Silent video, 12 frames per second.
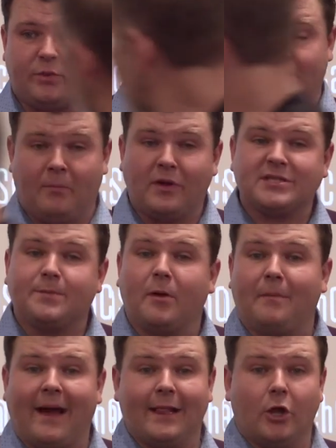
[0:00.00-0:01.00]
with
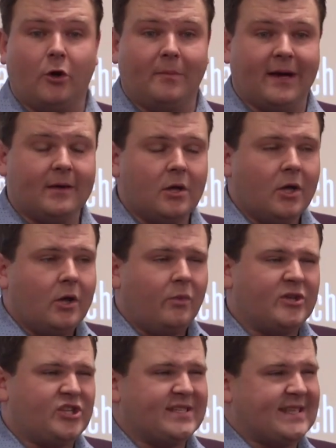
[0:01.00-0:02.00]
multiple myeloma,
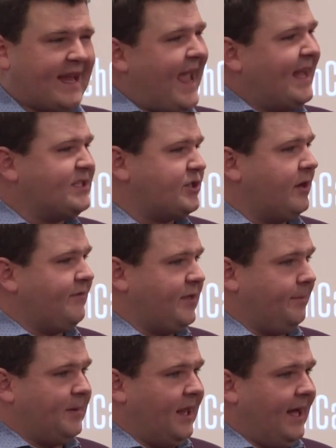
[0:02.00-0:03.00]
which is a cancer of
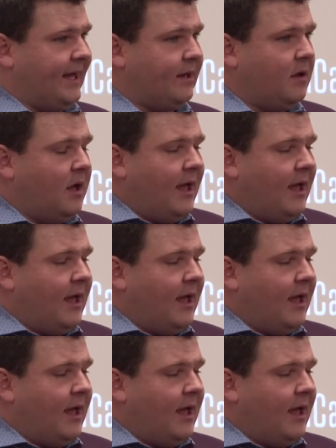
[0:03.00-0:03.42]
the blood.